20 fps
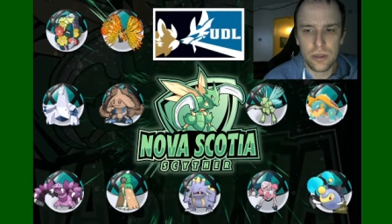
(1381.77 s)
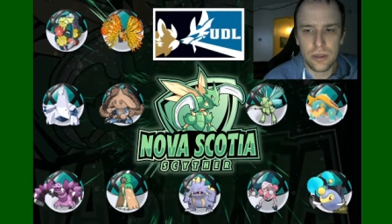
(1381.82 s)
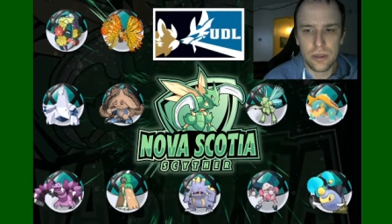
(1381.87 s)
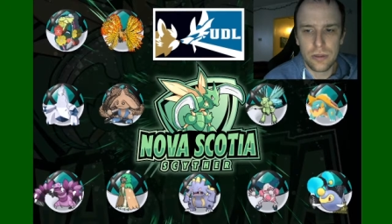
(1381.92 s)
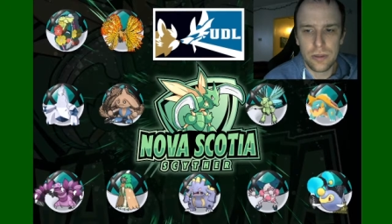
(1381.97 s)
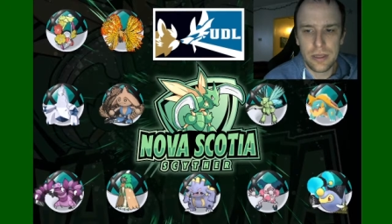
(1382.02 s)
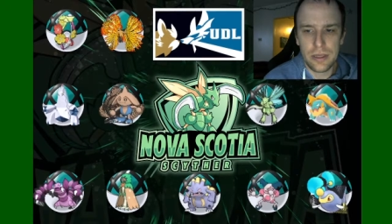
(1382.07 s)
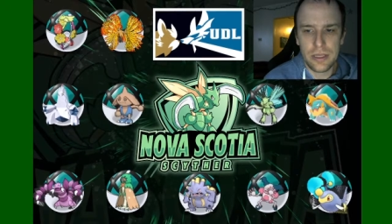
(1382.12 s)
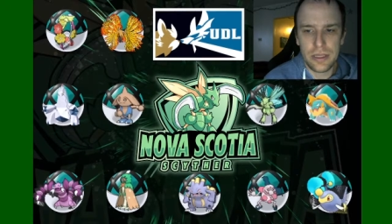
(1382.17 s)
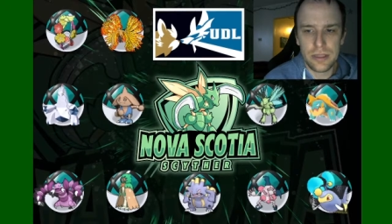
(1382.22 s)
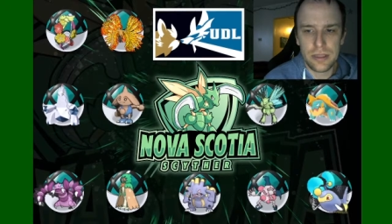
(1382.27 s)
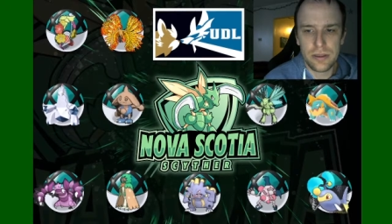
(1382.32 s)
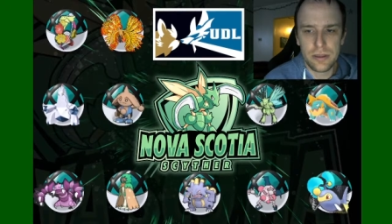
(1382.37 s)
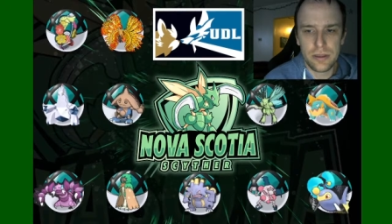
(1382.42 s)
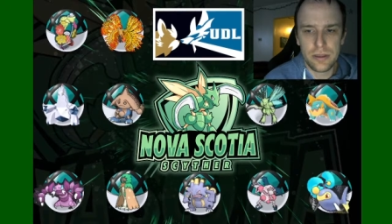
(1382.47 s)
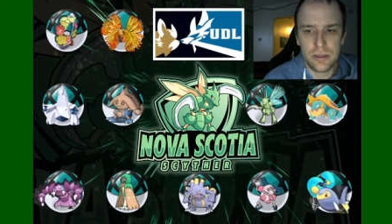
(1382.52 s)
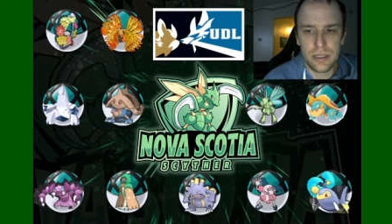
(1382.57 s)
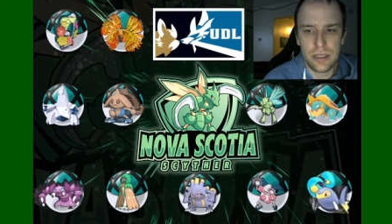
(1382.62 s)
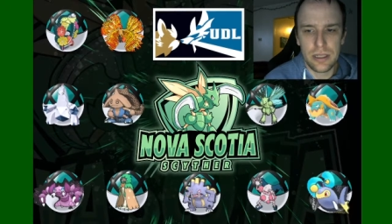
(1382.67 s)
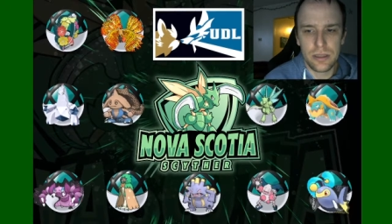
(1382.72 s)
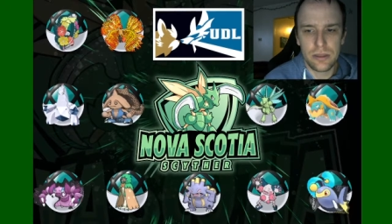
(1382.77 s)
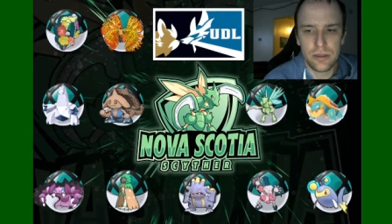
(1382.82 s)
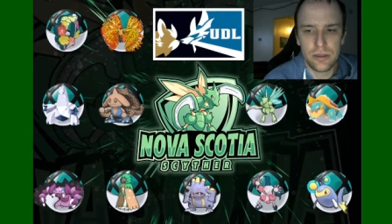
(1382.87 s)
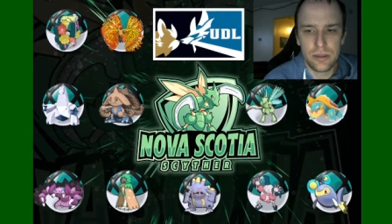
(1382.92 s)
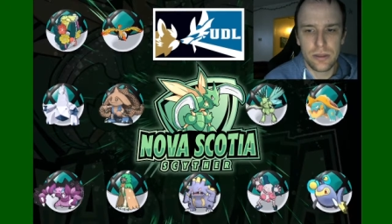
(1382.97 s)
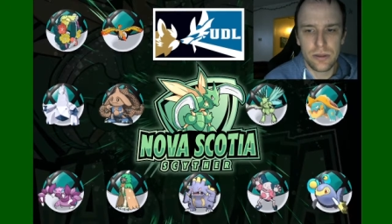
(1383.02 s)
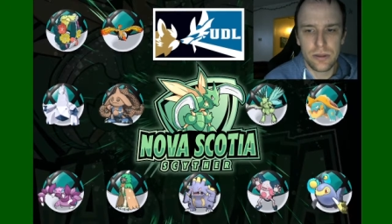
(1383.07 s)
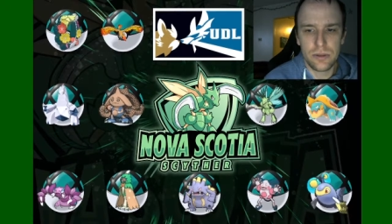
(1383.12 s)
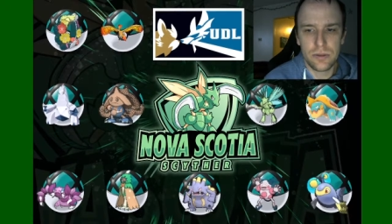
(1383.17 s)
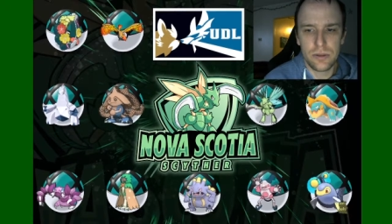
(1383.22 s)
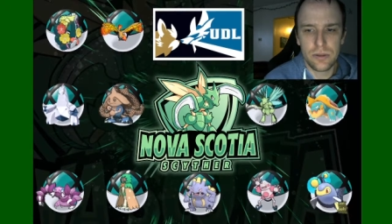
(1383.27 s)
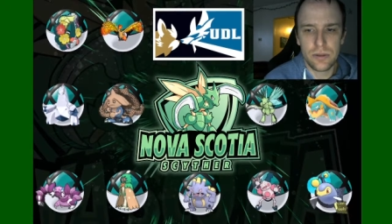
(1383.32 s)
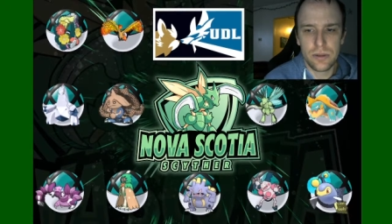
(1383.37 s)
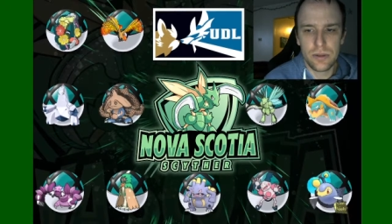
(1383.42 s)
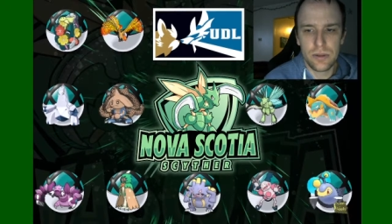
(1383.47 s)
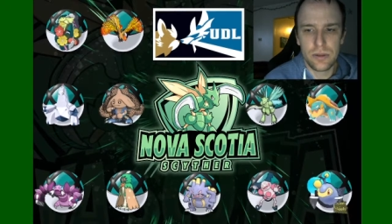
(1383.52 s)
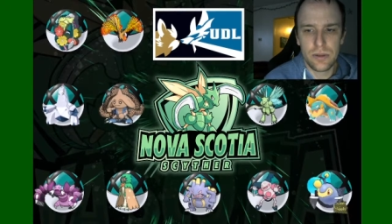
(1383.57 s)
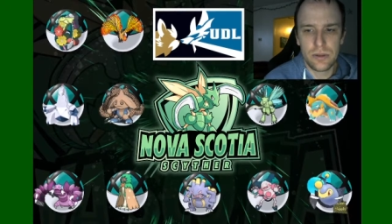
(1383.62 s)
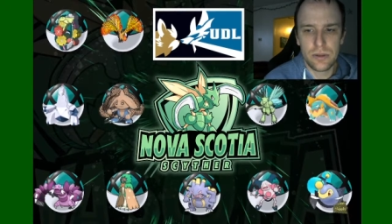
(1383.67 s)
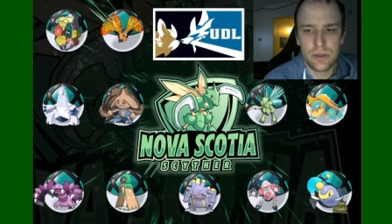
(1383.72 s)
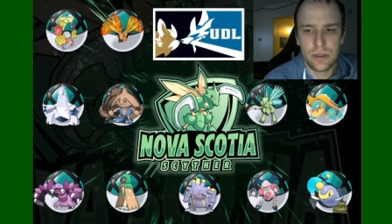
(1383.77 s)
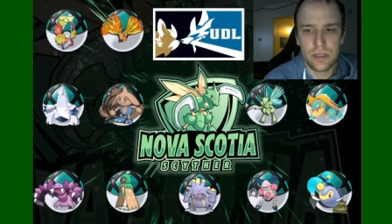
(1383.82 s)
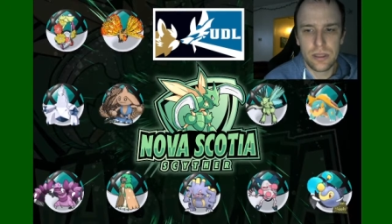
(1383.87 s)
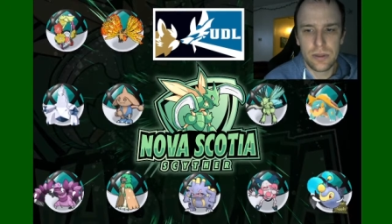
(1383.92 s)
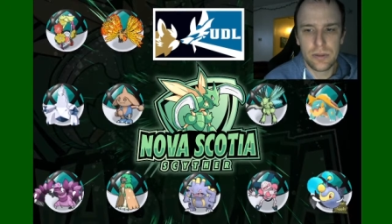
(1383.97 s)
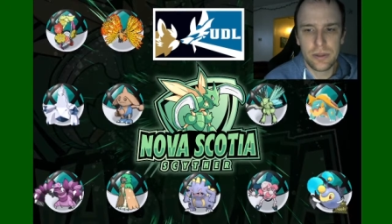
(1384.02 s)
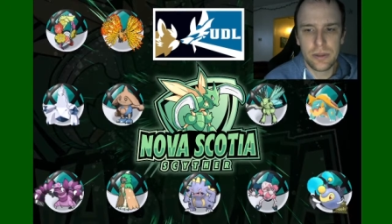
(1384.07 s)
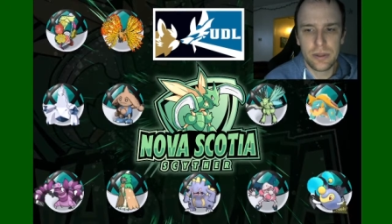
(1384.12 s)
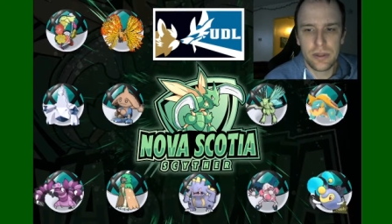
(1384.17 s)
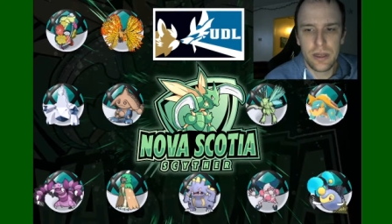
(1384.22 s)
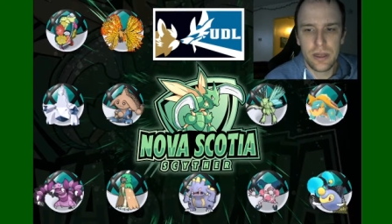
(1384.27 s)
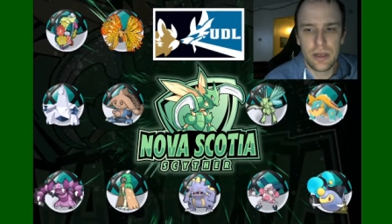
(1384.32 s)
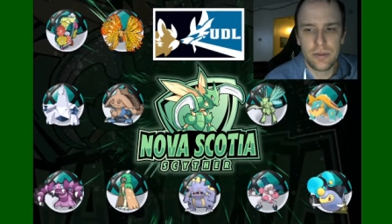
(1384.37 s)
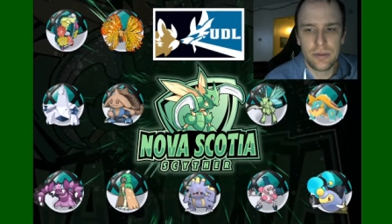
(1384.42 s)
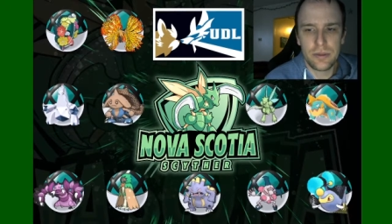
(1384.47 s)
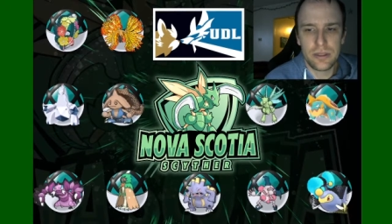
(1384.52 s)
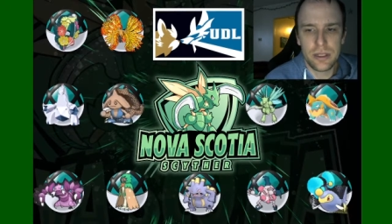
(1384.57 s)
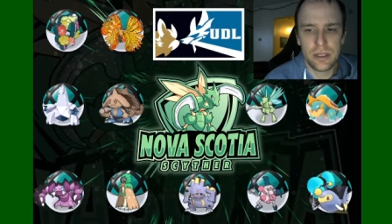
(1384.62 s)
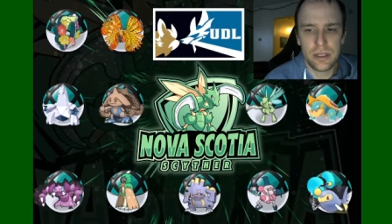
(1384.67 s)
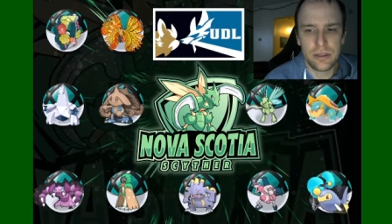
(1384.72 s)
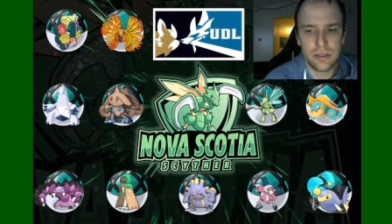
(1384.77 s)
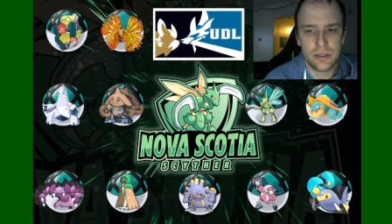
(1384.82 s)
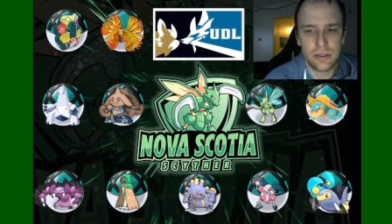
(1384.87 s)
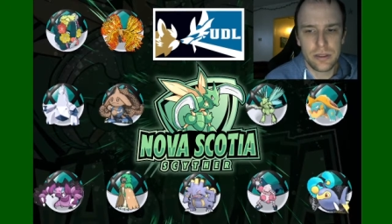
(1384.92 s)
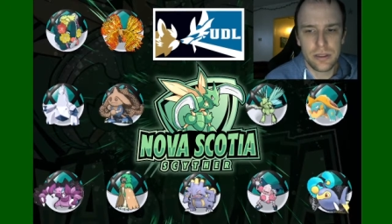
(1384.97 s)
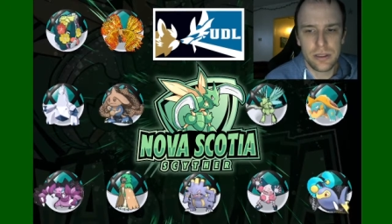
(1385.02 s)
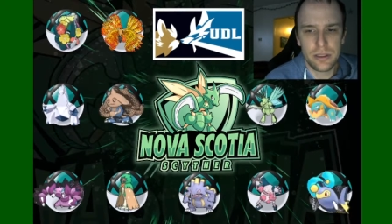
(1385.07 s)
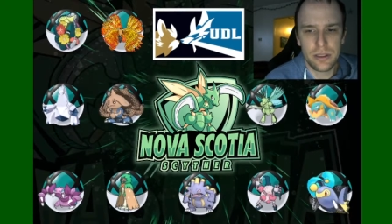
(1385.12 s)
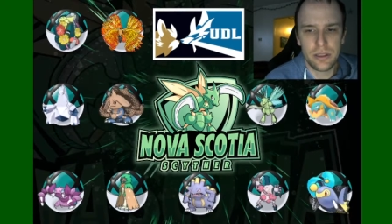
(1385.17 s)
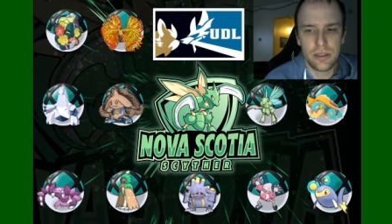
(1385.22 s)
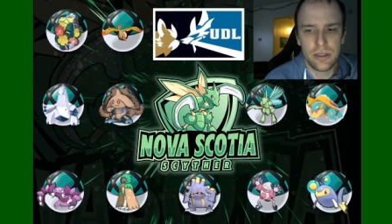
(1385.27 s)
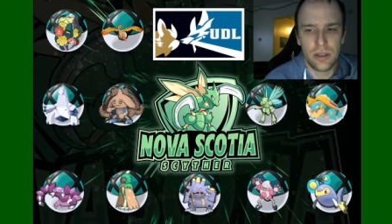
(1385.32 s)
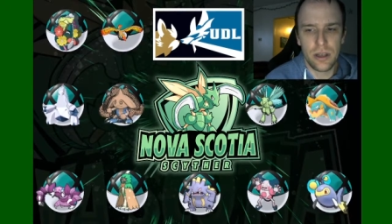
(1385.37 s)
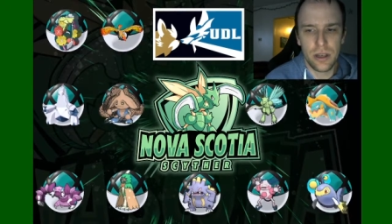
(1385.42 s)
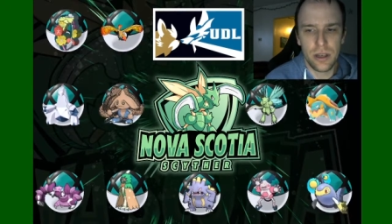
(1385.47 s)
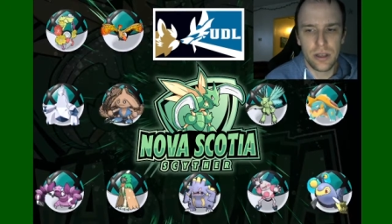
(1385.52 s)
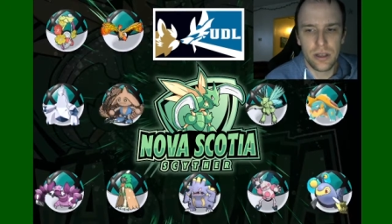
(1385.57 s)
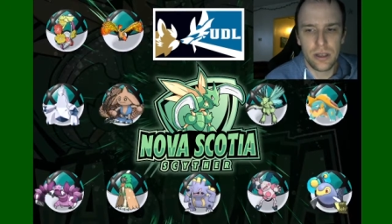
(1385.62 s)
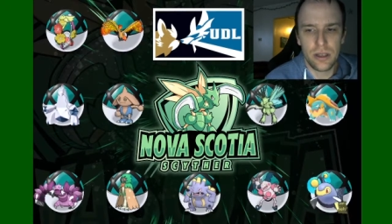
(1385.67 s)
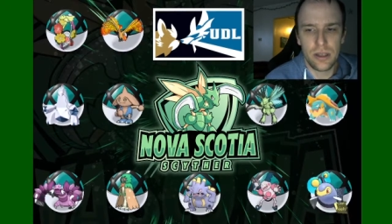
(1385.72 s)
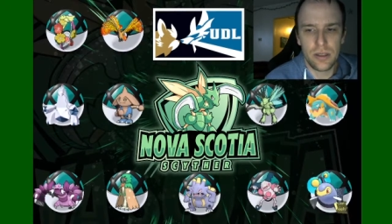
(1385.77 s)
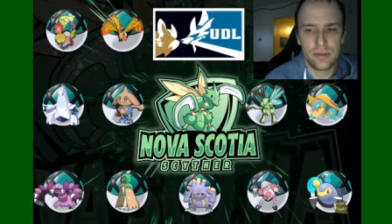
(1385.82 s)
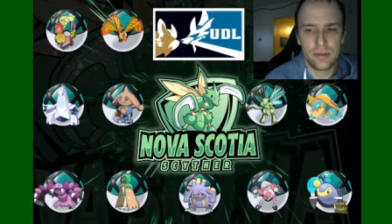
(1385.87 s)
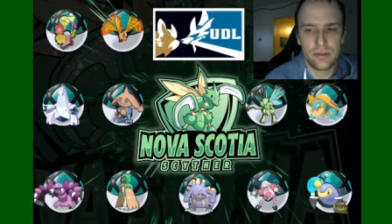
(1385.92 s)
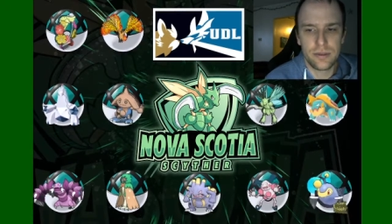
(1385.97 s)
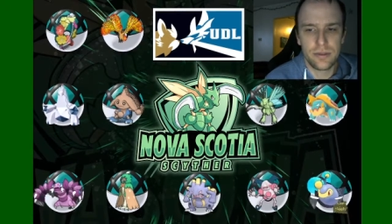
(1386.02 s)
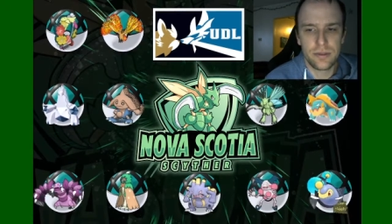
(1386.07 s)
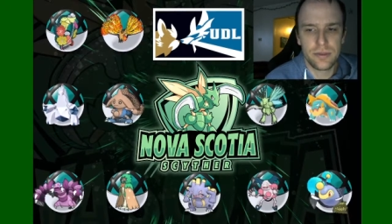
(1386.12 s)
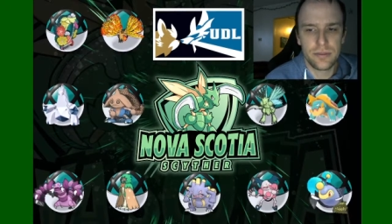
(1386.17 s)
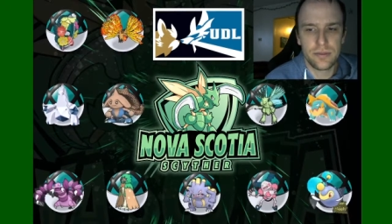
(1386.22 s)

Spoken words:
with this. So yeah, so him on top doesn't learn knockoff,